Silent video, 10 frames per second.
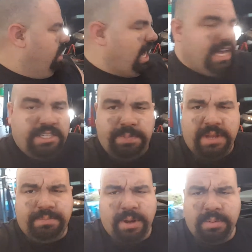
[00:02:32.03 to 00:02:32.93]
I
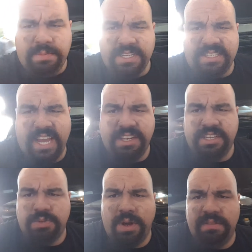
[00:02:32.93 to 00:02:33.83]
spent probably 10
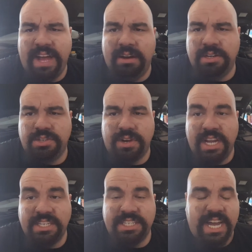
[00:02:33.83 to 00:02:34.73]
to 12 hours
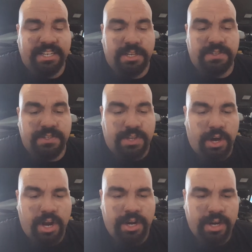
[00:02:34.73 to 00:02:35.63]
trying to diagnose this
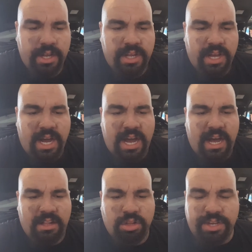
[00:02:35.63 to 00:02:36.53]
car,
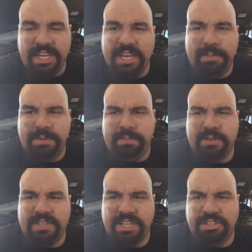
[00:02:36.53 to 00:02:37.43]
looking up the
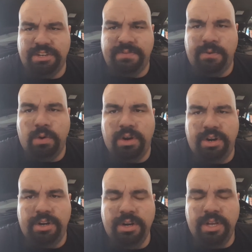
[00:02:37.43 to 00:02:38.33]
procedure
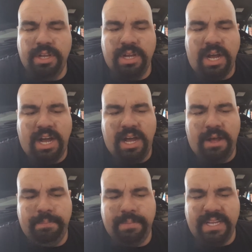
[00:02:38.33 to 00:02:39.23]
for
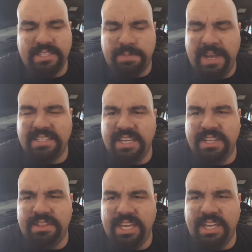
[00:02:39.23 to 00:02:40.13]

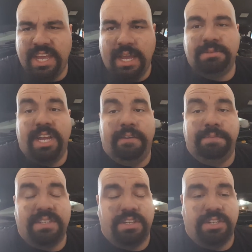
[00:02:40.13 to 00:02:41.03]
inspecting the camshaft
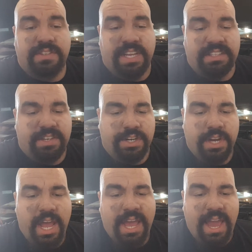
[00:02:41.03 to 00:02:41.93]
position
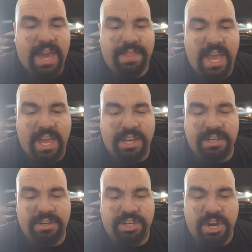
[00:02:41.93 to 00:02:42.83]
sensor, and
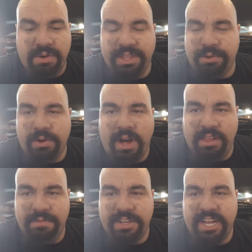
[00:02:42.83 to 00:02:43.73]
then going through
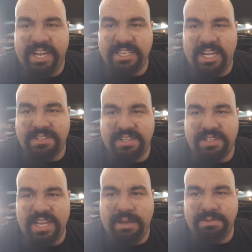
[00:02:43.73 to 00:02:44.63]
all of the diagnostic
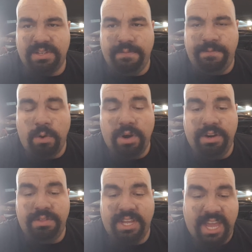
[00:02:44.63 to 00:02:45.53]
steps
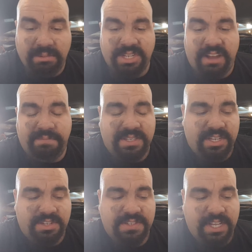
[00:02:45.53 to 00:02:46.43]
for the camshaft
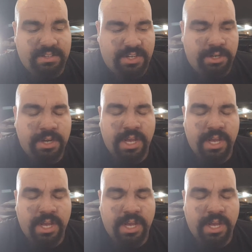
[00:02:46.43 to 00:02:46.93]
position sensor,